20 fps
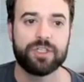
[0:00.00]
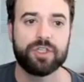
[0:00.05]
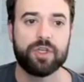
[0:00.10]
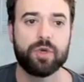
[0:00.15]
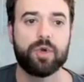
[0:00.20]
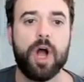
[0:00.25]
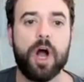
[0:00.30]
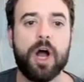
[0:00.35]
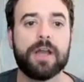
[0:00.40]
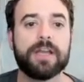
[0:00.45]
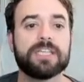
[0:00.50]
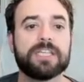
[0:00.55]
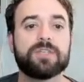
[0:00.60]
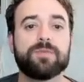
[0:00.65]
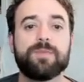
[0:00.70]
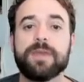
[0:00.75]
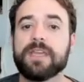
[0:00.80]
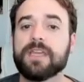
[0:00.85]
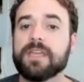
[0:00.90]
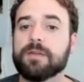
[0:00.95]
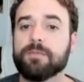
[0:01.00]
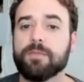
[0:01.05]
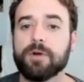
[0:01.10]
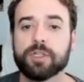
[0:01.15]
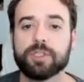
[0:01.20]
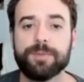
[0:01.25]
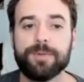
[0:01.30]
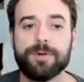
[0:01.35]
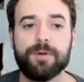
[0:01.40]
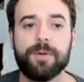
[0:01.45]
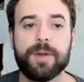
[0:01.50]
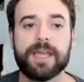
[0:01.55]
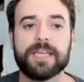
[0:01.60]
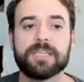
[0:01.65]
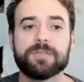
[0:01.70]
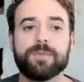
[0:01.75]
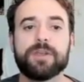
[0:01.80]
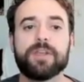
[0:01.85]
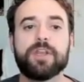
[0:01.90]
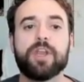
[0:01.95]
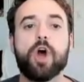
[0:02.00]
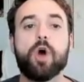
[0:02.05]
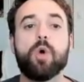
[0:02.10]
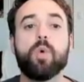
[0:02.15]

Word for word: So God is speaking in multiple ways, but